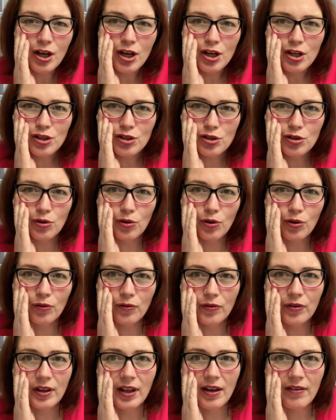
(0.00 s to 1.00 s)
So
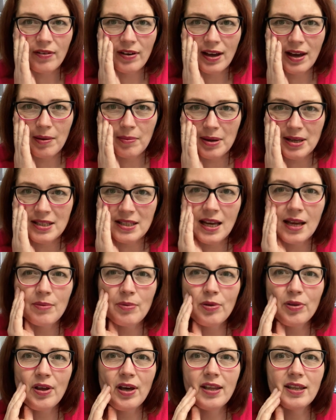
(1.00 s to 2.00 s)
hopefully if I get a bit of time
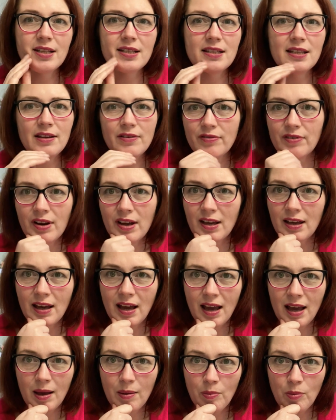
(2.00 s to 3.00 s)
on that this evening,
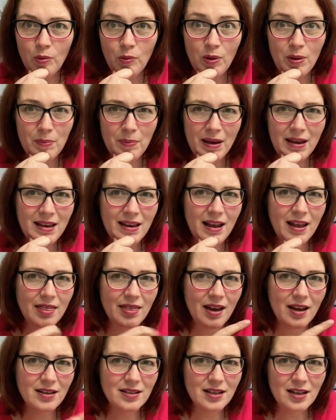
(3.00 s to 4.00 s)
we might get
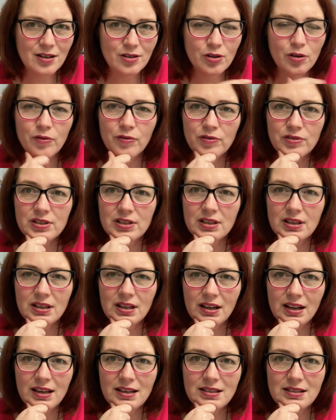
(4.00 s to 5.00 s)
that ticked off the
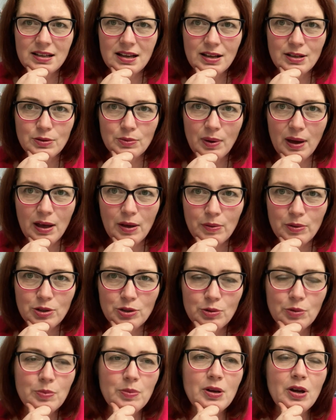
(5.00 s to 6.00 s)
list as well, which
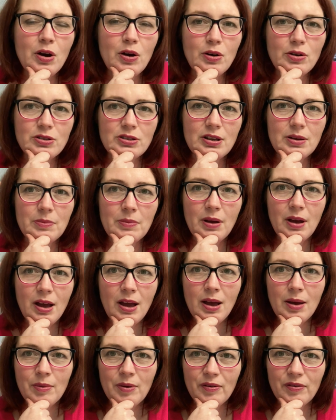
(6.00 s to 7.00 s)
would be awesome.
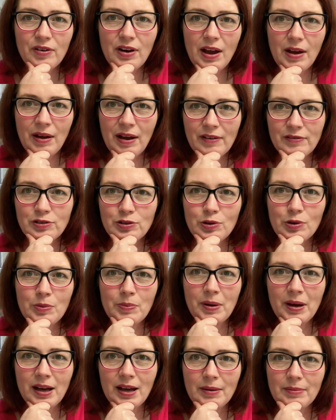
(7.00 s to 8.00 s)
But for now I have to go and
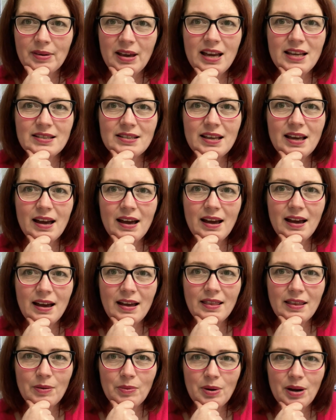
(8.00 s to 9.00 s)
pick up Kezia,
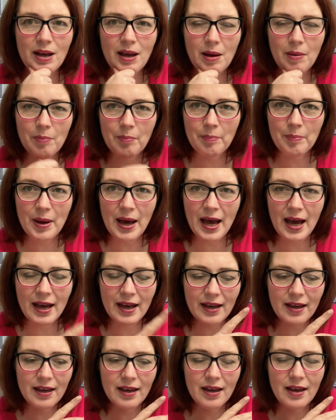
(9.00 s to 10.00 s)
and then when I come
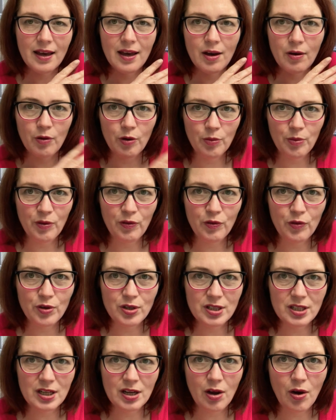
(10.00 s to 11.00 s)
back, we'll be
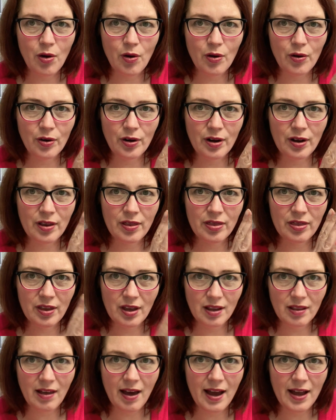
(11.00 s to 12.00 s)
focusing on the
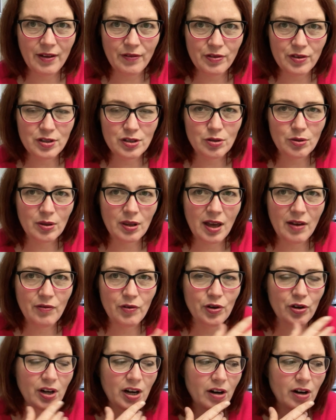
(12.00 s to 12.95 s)
live that's going live on Create and